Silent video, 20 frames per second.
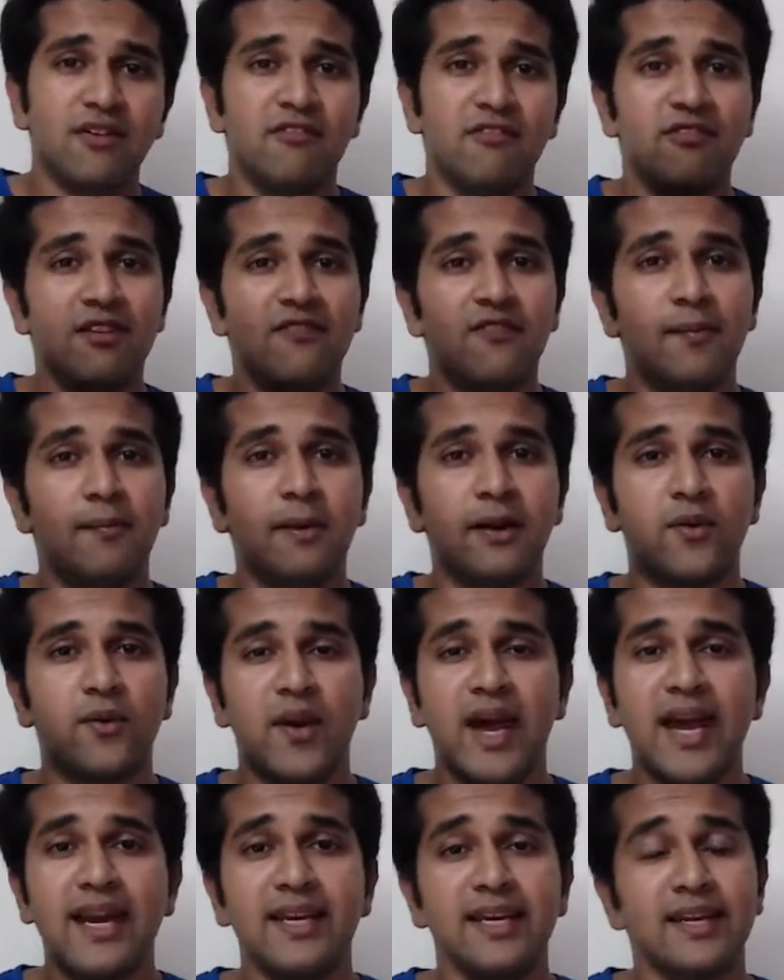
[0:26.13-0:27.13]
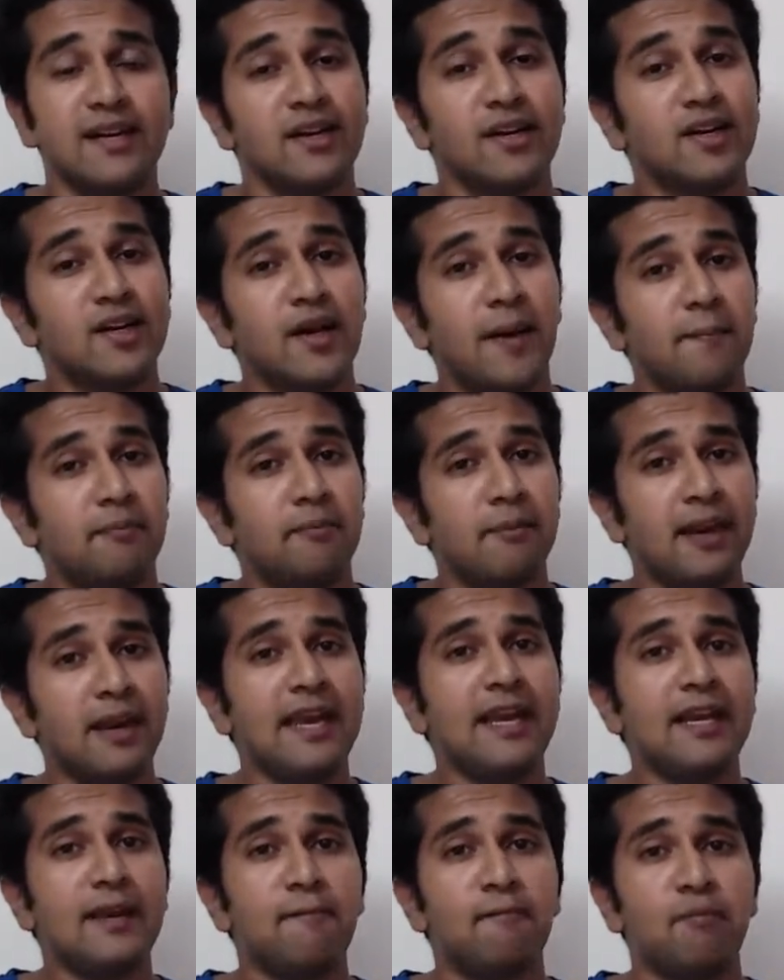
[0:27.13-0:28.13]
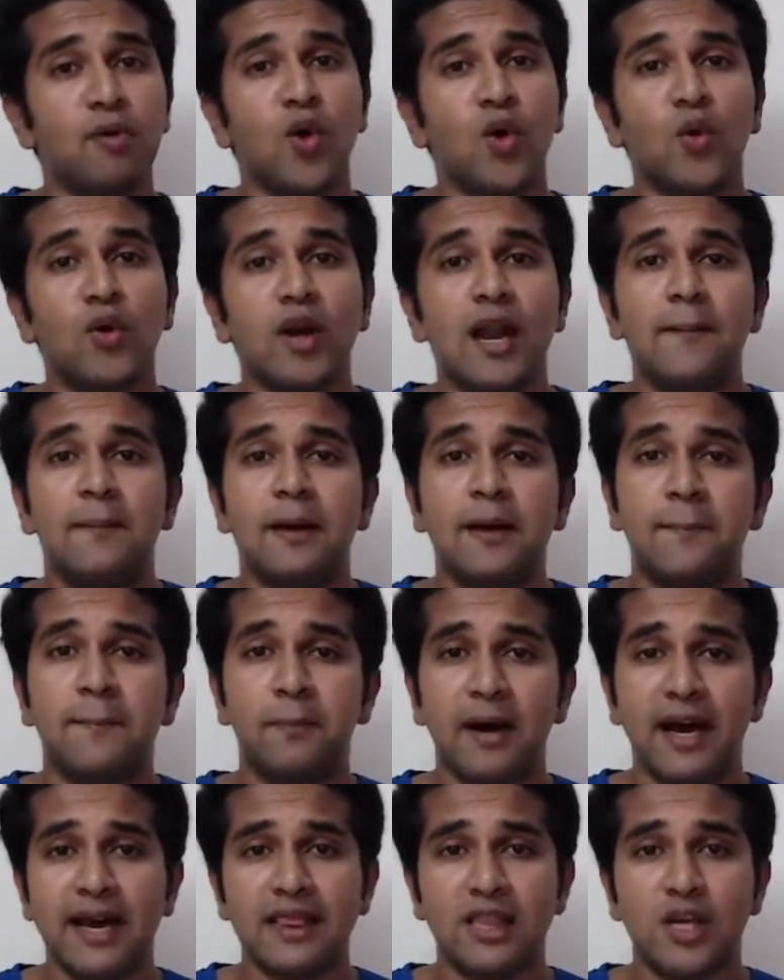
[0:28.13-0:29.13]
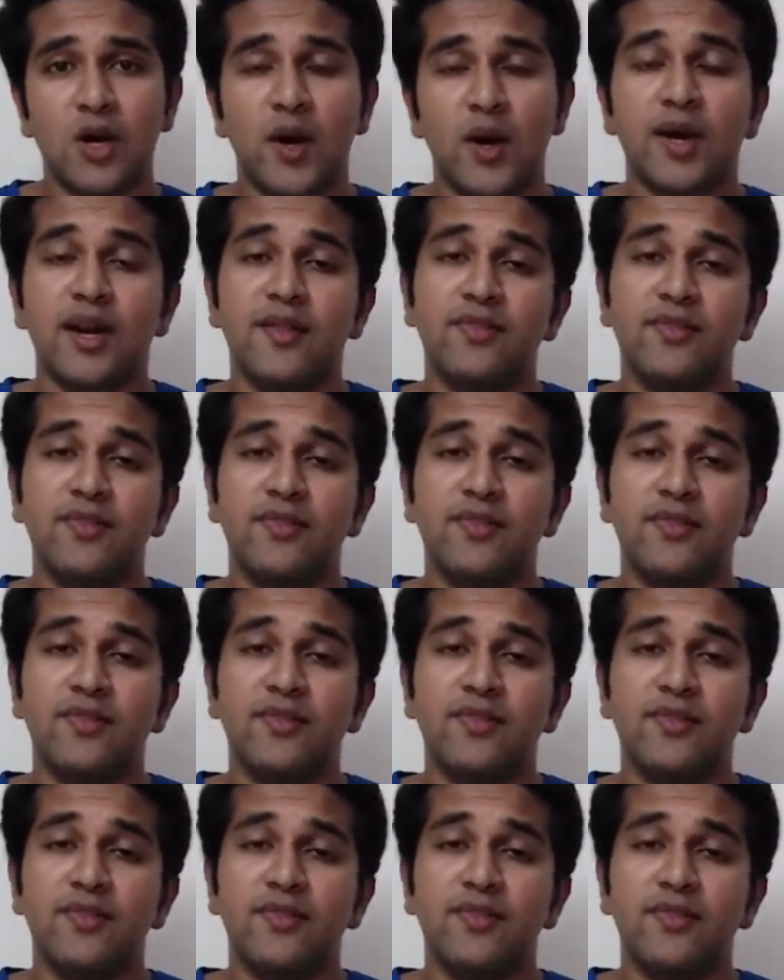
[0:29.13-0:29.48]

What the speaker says: we will be writing a complete program in Python